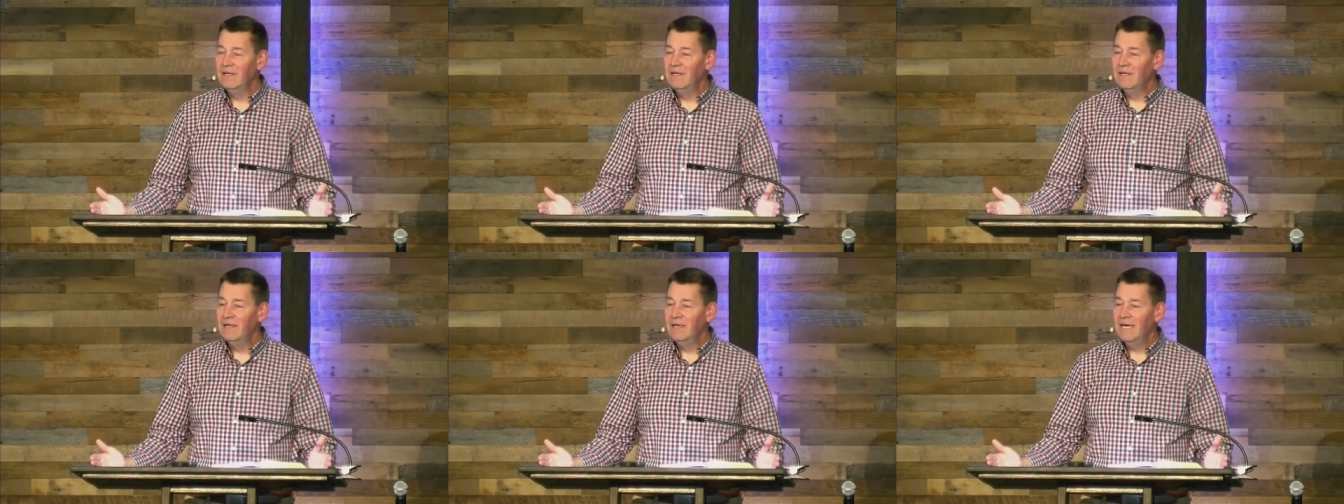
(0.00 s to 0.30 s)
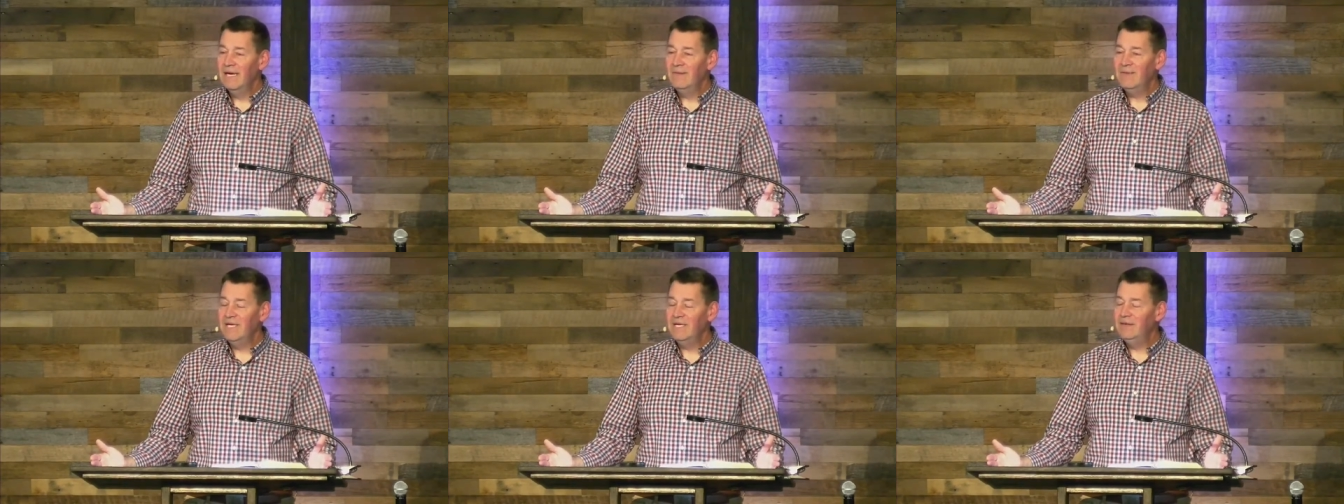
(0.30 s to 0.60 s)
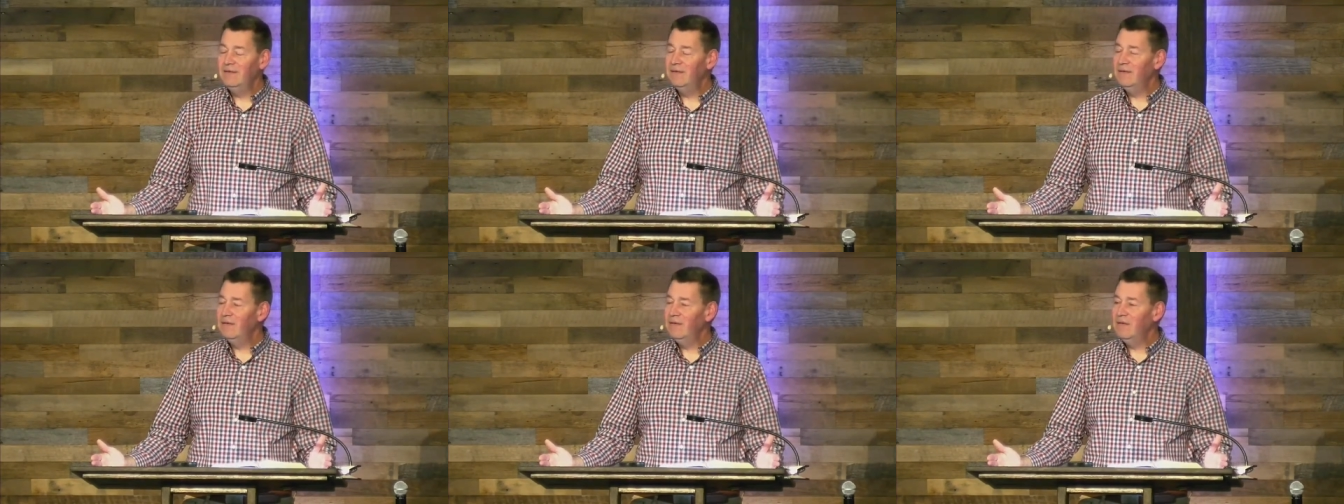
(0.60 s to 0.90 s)
I mean,
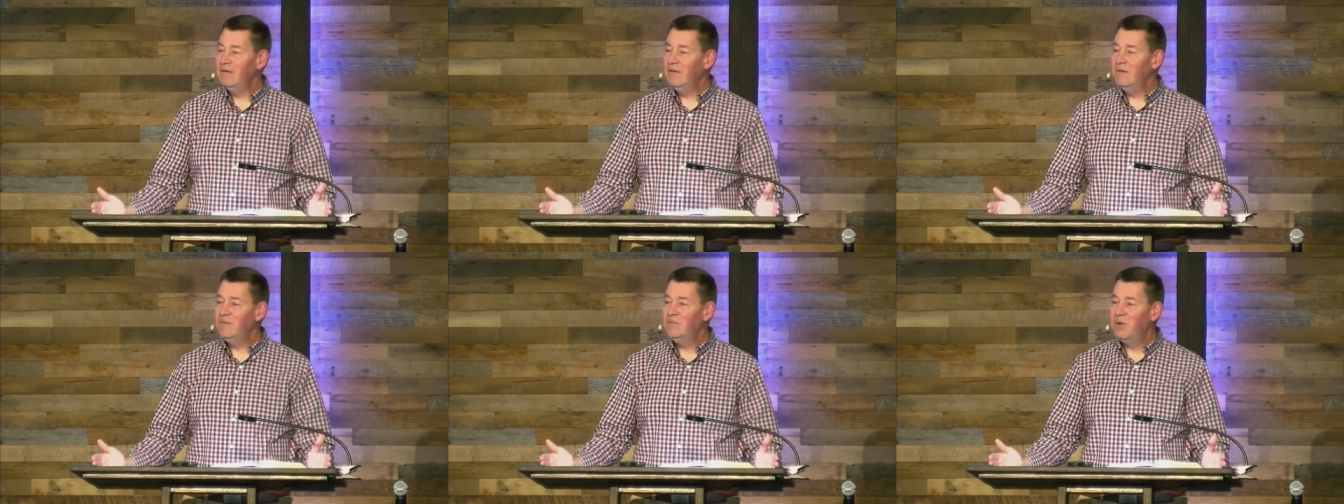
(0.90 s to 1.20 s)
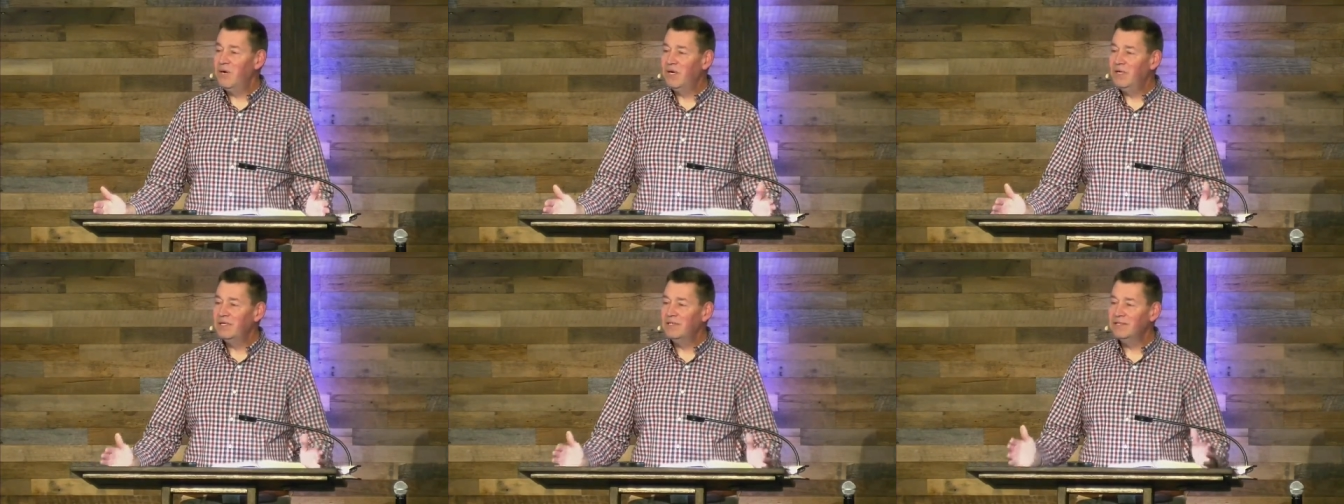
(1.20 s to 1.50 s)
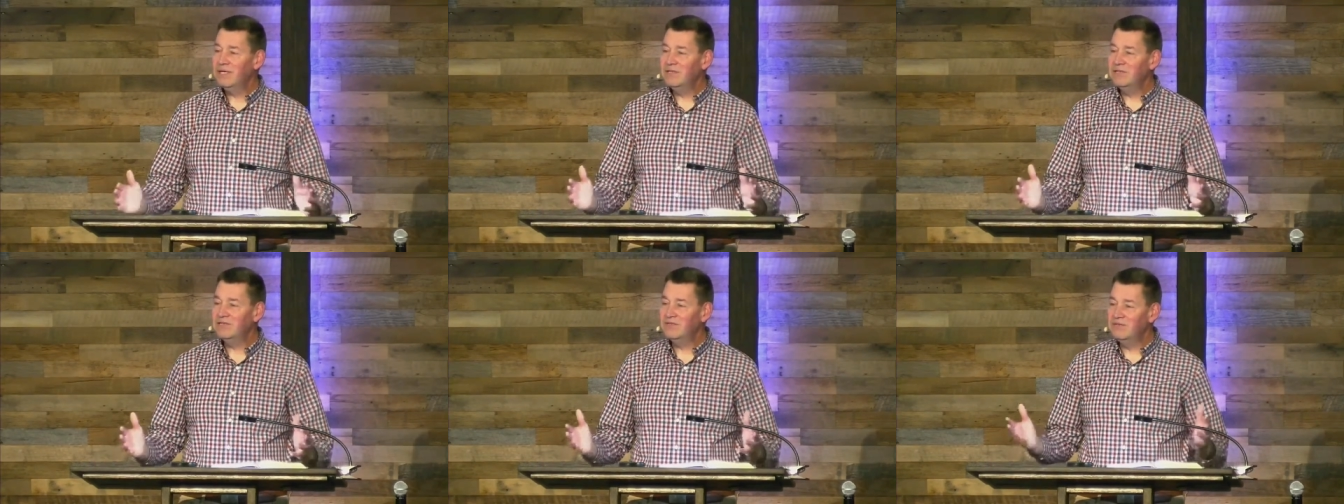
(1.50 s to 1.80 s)
Paul's
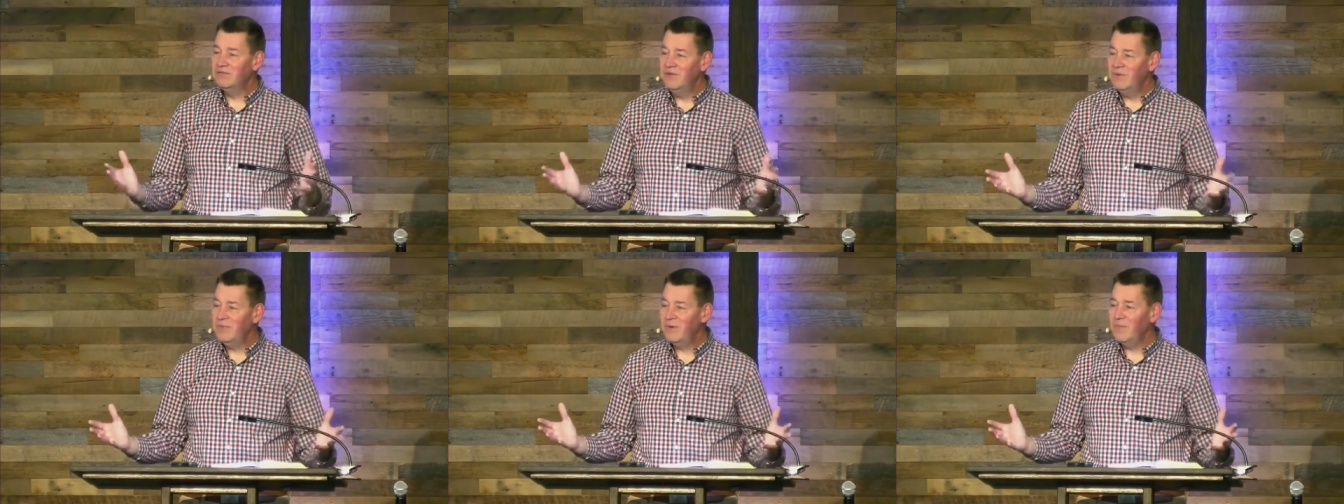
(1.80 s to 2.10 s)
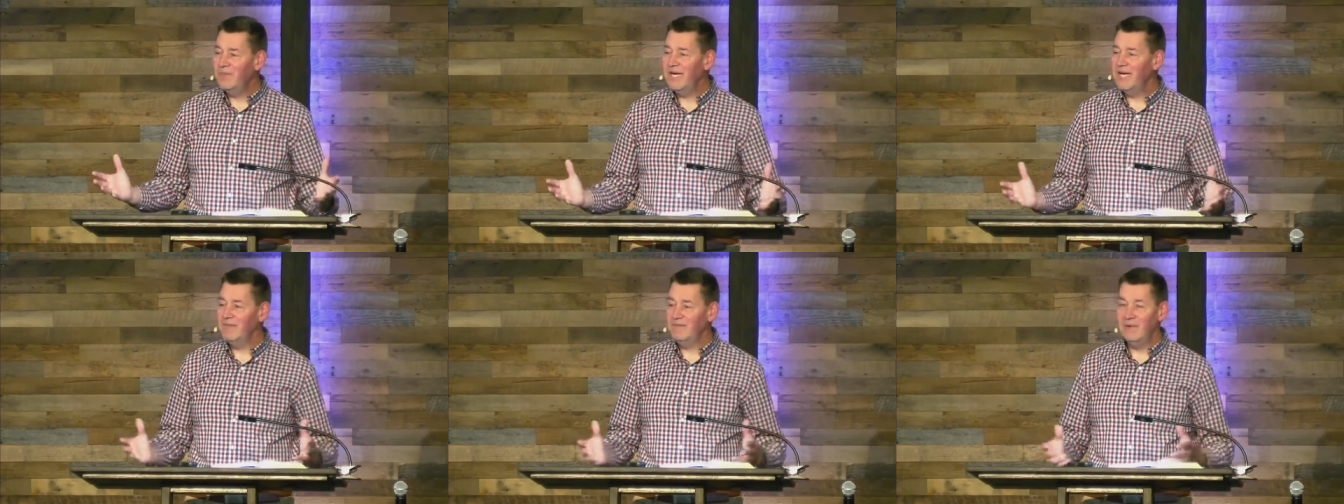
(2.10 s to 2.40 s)
a Superman,